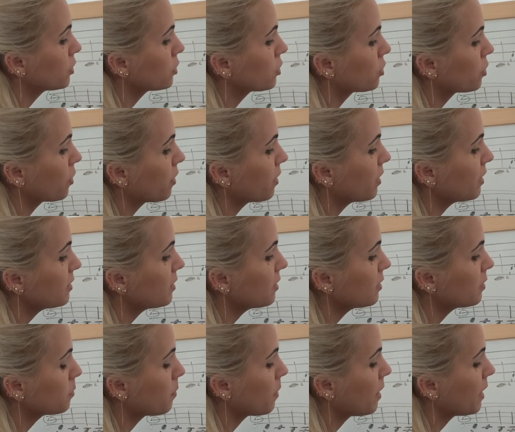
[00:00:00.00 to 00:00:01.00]
So this
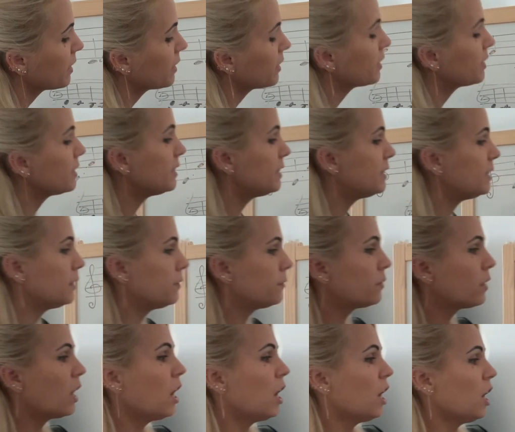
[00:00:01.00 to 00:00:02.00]
is my D.
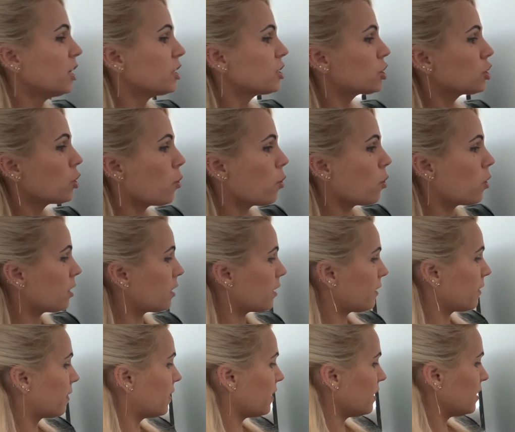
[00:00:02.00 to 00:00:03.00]
So
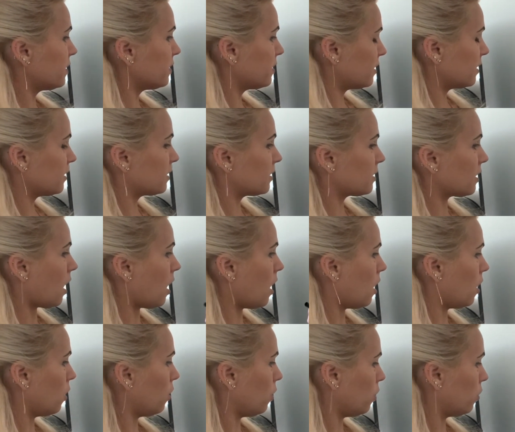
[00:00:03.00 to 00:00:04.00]
this is
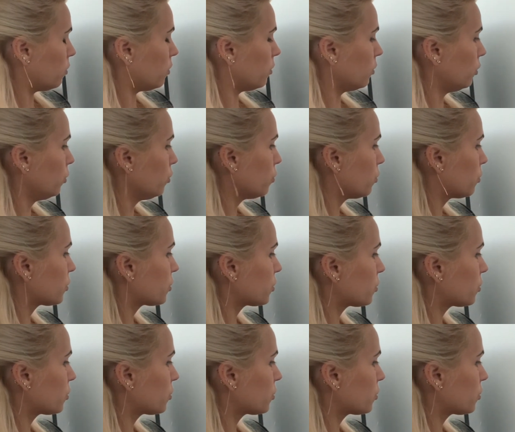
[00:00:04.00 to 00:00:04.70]
how looks